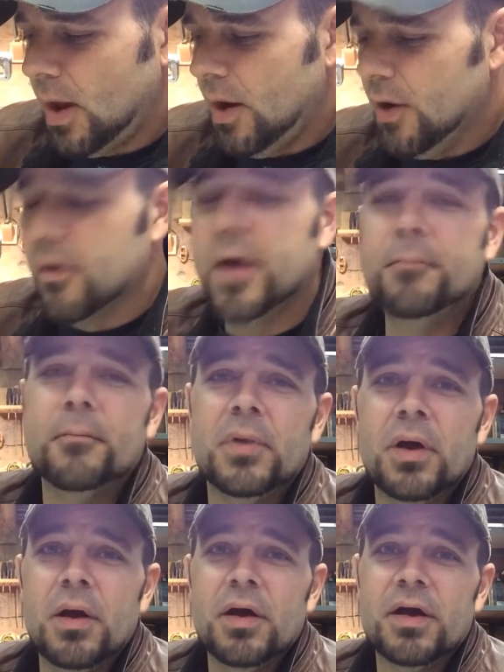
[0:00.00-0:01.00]
All right,
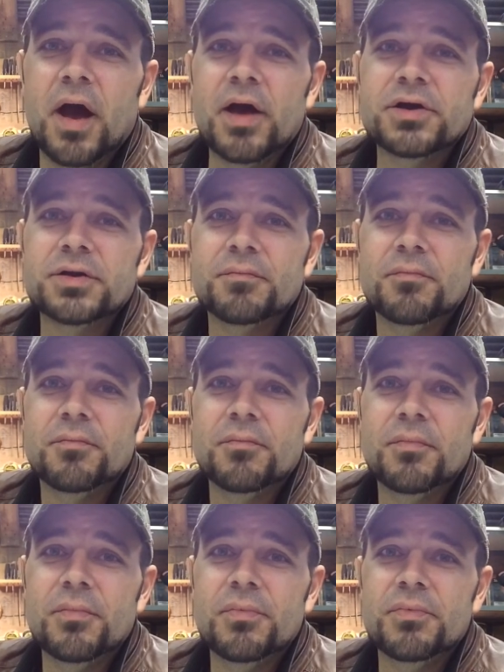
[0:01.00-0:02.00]
guys.
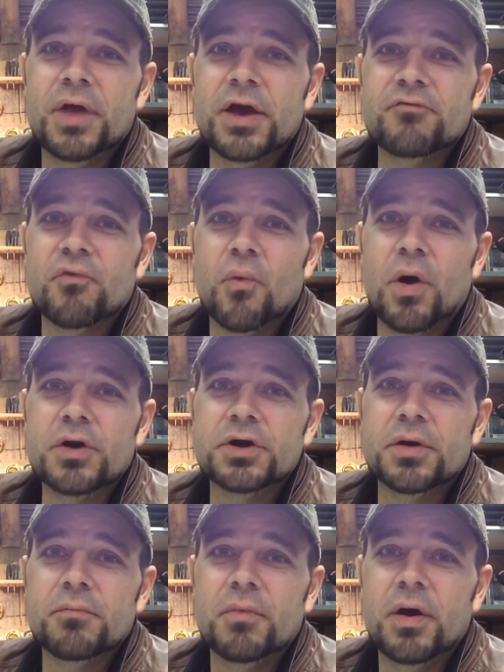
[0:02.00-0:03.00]
Thanks for
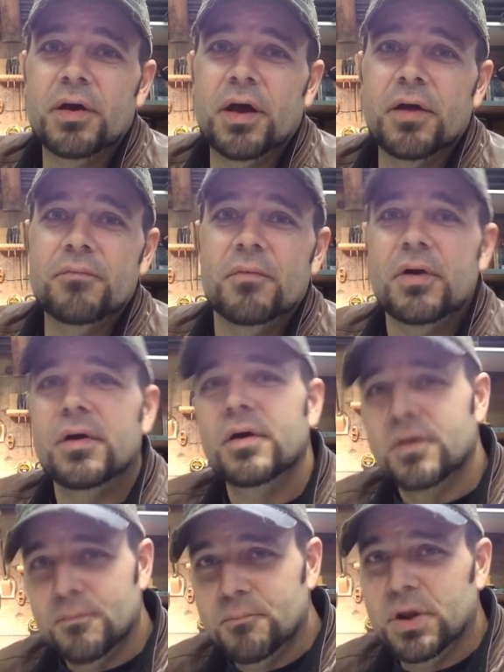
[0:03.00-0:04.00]
watching again.
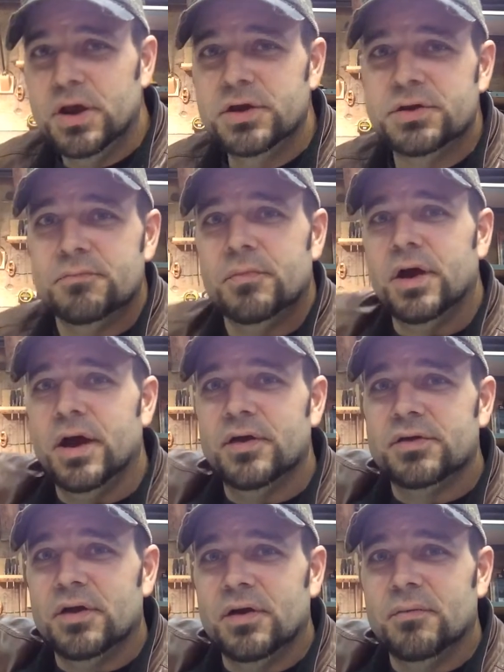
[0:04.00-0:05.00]
Please hit
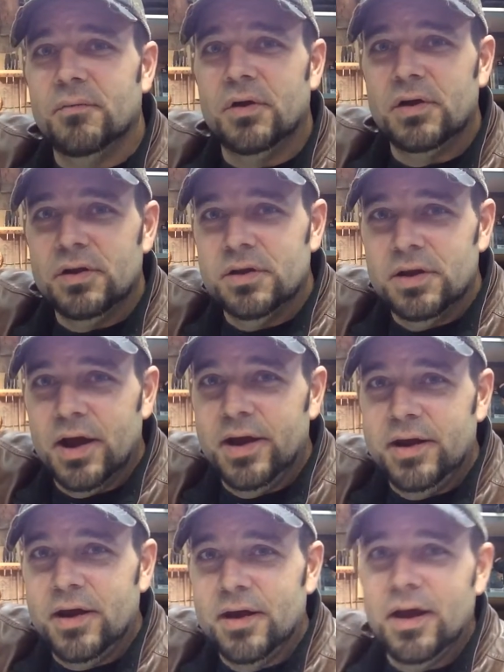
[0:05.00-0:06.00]
the like
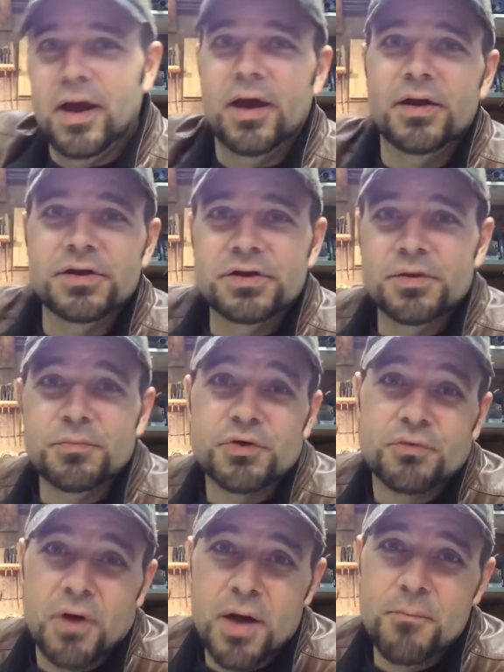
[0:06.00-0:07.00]
and
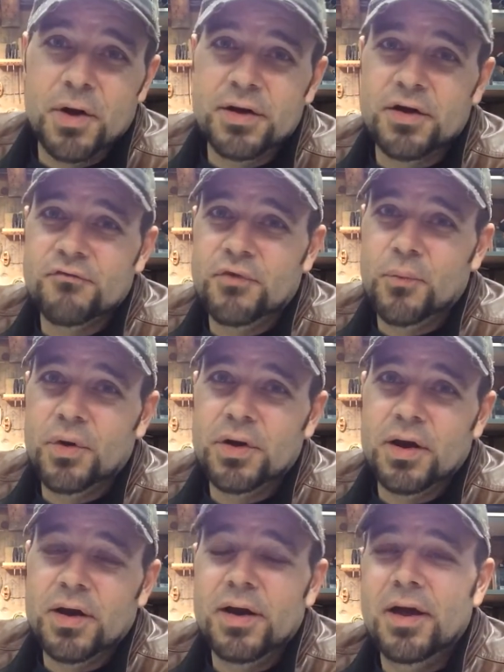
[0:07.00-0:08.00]
subscribe button if you would.
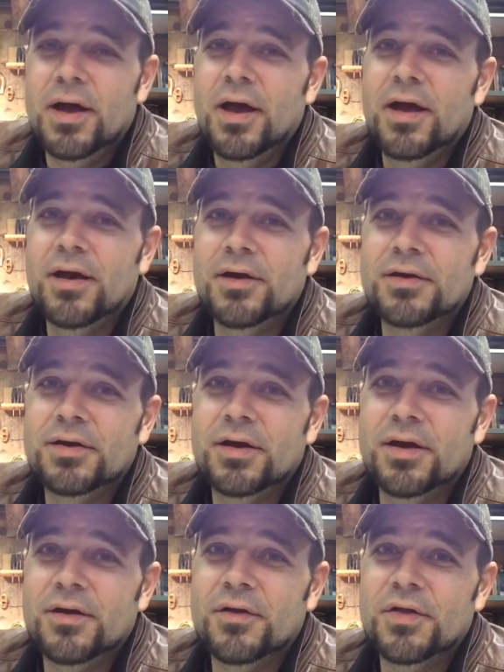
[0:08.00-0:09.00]

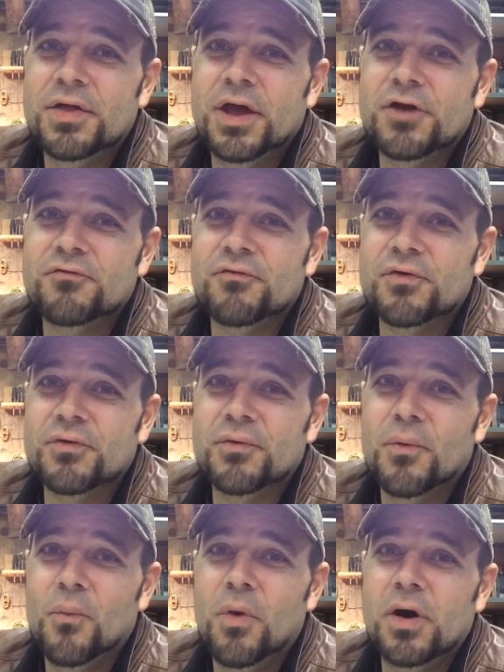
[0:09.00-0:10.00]
And thanks for
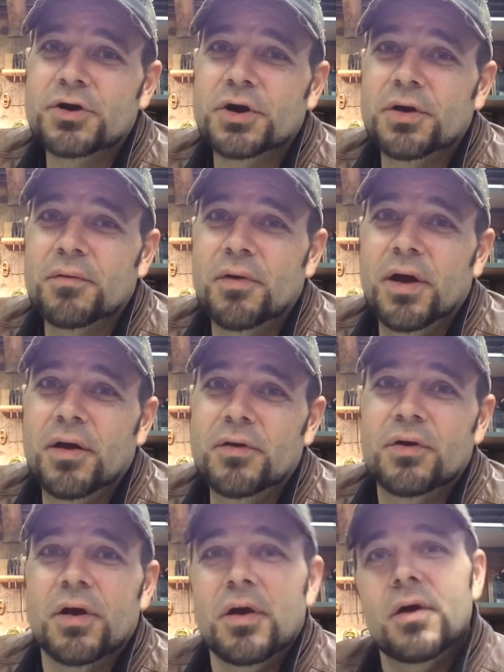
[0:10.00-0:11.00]
watching. And
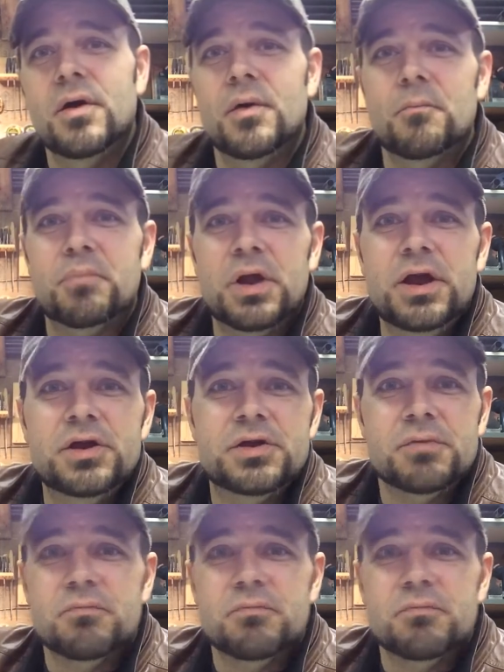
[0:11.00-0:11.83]
please